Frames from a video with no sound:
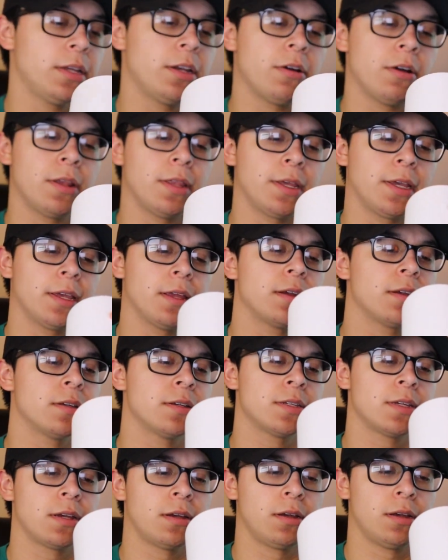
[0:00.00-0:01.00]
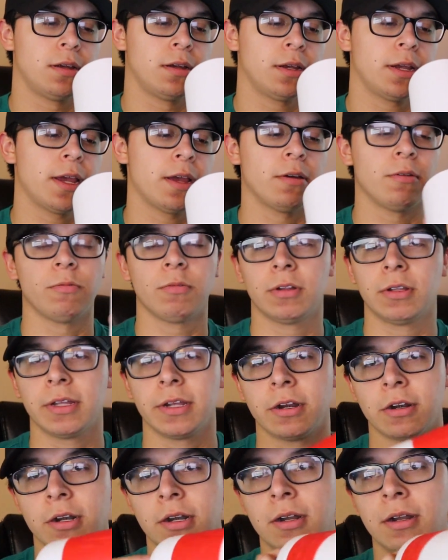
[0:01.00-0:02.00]
liter, I think it is. Yeah, 1
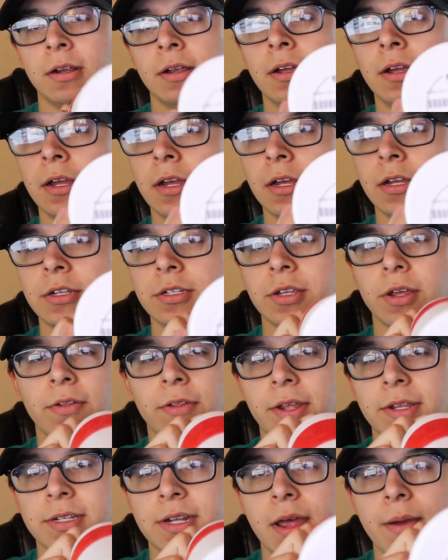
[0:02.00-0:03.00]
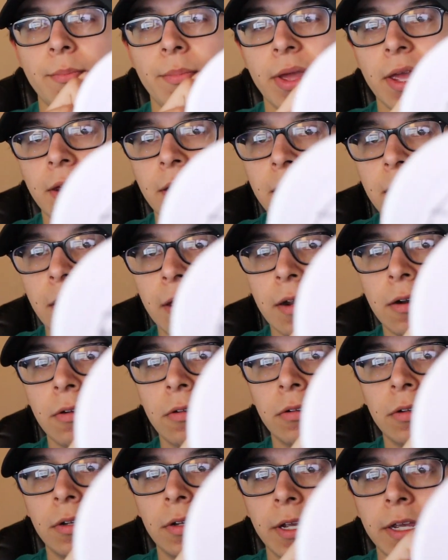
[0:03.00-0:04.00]
liter. So that's not bad at all.